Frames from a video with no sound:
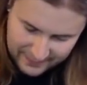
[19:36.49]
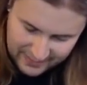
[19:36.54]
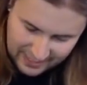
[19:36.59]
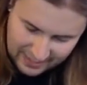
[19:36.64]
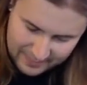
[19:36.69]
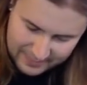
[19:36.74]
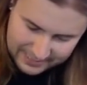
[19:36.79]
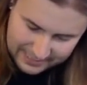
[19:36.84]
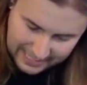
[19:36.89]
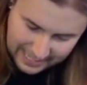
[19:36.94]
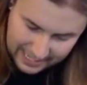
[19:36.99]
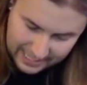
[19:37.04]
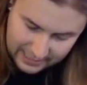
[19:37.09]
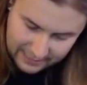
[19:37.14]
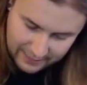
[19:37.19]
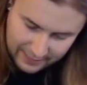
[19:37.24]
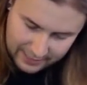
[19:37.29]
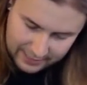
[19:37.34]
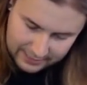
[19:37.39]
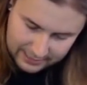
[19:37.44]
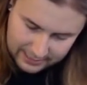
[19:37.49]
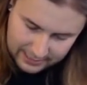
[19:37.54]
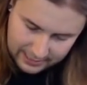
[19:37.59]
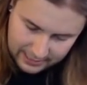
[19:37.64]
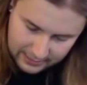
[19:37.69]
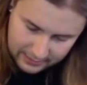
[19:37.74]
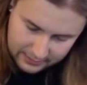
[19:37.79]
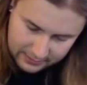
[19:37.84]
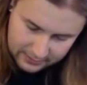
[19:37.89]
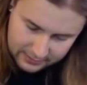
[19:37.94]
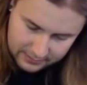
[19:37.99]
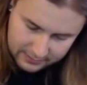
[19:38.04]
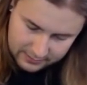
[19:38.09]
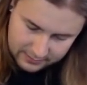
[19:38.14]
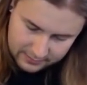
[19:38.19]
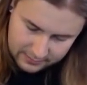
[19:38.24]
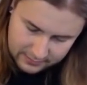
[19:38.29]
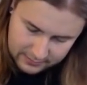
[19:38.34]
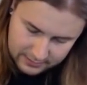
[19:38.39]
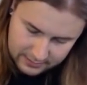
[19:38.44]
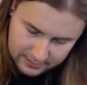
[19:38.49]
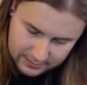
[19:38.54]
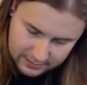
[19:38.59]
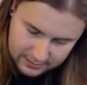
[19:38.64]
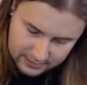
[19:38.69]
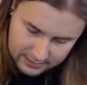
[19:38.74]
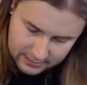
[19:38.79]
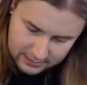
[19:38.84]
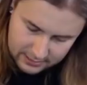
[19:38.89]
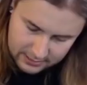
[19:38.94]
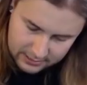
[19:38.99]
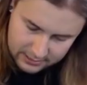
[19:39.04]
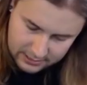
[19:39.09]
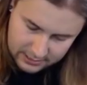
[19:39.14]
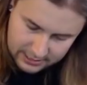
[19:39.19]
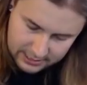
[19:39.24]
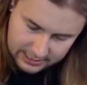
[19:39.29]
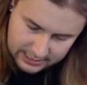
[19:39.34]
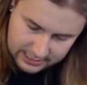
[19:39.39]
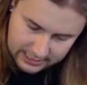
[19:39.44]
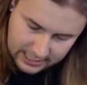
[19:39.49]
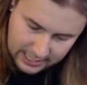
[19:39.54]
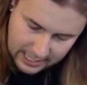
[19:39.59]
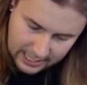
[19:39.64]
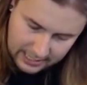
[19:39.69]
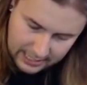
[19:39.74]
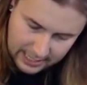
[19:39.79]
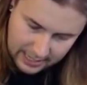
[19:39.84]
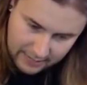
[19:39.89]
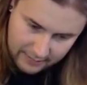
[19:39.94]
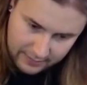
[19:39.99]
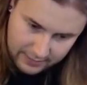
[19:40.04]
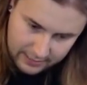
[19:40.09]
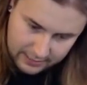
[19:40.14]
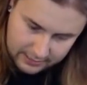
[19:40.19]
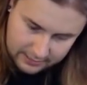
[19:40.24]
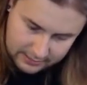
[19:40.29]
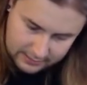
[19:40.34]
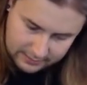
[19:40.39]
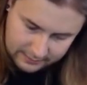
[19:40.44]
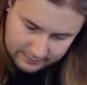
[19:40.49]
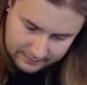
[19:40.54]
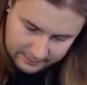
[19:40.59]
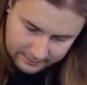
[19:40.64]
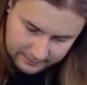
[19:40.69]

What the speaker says: I miss Candy Vanity Heels. She's hilarious.